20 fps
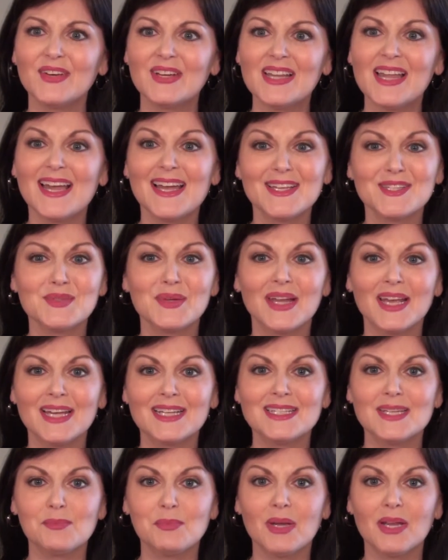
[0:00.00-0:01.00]
realized when I
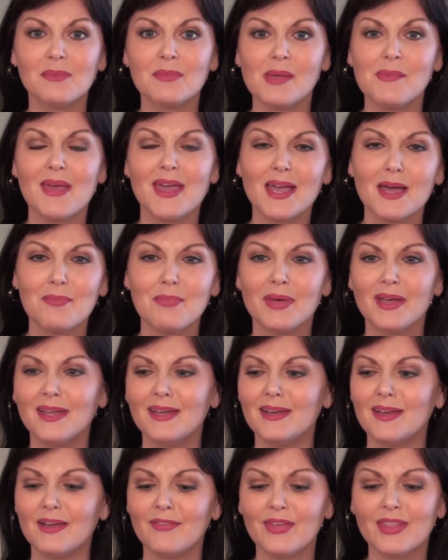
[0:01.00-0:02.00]
got done putting my makeup
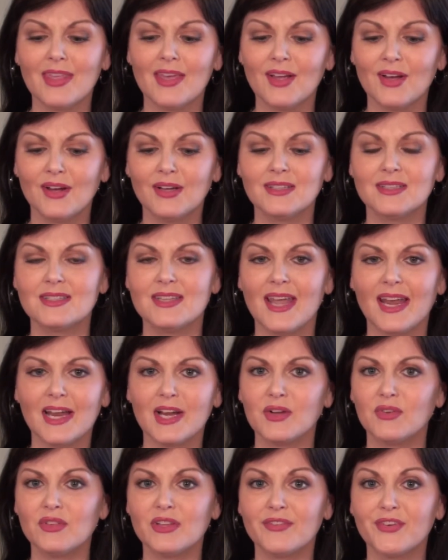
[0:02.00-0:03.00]
on and everything on that
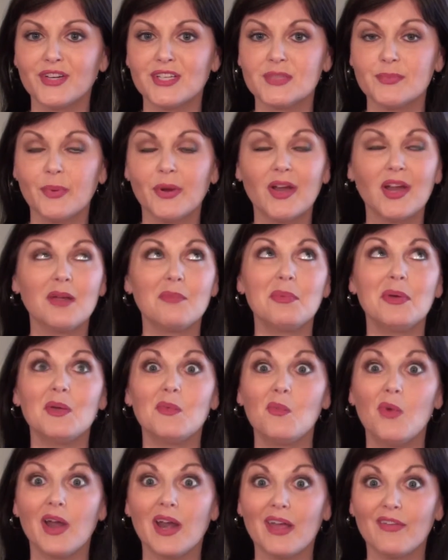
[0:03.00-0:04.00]
I don't look very springy,
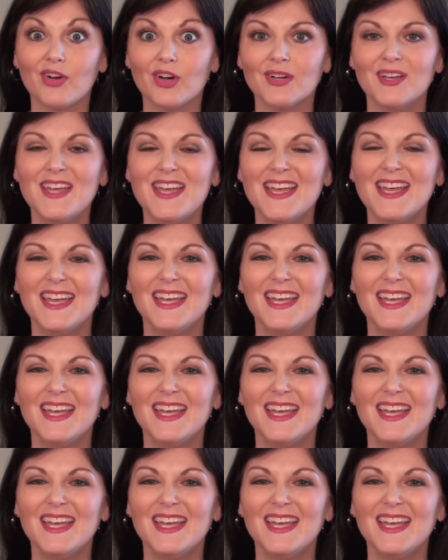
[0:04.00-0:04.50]
but whatever.